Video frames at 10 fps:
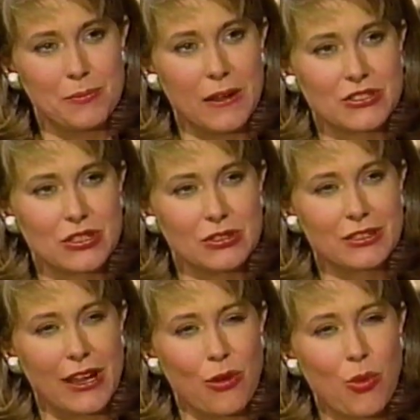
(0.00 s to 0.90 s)
to
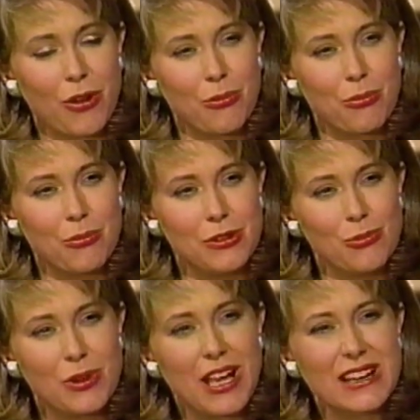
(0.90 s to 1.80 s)
look at where
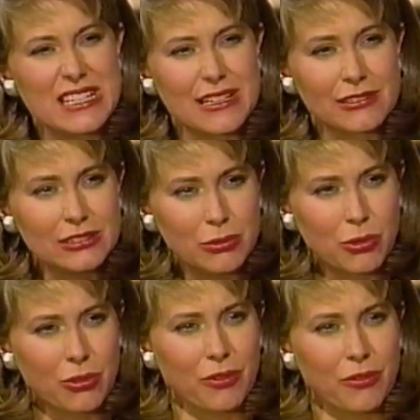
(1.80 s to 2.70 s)
we kind of see a glimmer